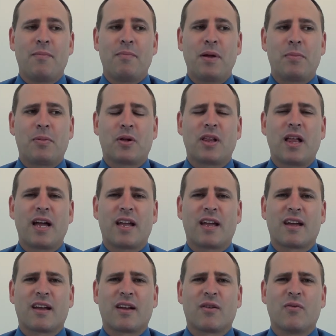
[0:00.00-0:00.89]
People are like,
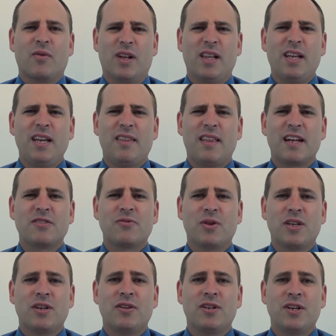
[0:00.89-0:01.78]
really? That's
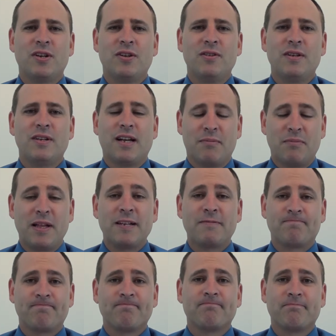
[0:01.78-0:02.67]
what you do? I'm like,
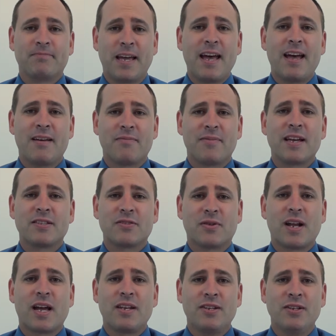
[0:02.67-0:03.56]
Yeah, that's
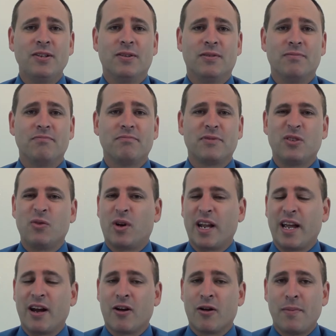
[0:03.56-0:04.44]
what I do. You
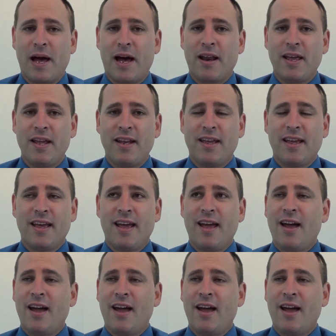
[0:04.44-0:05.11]
want to hear about it?